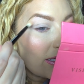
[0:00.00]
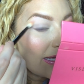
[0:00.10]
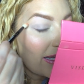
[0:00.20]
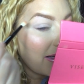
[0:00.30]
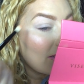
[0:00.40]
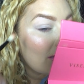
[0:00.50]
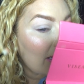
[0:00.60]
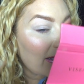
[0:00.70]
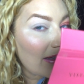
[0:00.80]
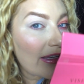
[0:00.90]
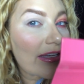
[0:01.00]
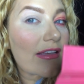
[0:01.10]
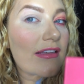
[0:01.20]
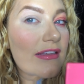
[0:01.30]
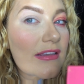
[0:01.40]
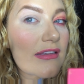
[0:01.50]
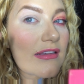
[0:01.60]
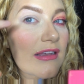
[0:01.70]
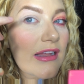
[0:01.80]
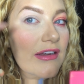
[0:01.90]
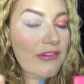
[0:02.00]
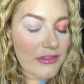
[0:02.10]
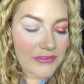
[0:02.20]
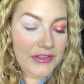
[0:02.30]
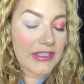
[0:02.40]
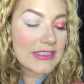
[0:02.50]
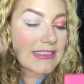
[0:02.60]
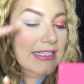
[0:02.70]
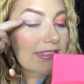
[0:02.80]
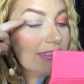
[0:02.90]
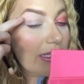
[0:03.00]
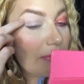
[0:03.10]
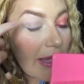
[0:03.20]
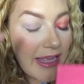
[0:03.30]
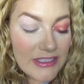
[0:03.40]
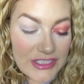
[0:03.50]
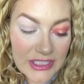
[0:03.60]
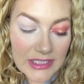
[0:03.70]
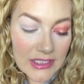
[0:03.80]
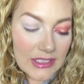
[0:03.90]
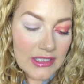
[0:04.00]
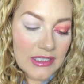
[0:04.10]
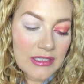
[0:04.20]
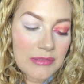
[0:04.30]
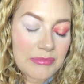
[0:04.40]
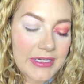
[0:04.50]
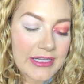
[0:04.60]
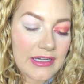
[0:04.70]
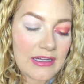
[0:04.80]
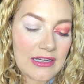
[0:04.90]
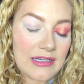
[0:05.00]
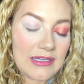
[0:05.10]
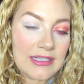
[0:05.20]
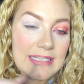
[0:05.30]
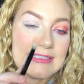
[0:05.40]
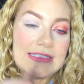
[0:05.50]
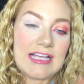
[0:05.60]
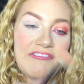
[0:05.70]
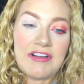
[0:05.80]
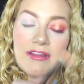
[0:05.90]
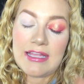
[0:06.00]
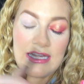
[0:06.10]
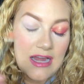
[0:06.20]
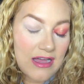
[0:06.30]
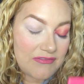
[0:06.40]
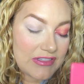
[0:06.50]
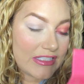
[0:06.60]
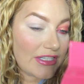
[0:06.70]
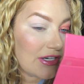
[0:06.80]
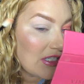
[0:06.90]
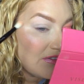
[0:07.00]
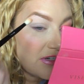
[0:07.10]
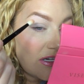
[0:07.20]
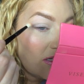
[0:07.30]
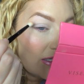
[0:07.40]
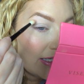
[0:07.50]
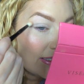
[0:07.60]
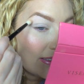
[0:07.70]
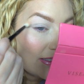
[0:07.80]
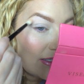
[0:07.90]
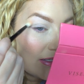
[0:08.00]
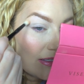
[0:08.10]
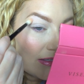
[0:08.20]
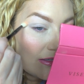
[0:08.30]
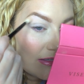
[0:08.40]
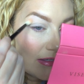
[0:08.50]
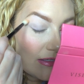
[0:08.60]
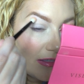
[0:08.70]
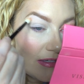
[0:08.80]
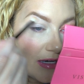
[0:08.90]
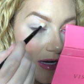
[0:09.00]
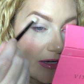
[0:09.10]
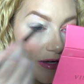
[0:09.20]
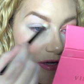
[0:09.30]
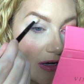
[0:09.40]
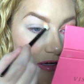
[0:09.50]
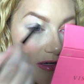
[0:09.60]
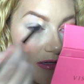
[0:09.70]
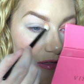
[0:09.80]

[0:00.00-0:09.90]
Yeah, see, like, I don't know if you can see, it's like patchy, but it's definitely not Viseart's fault. It's not at all.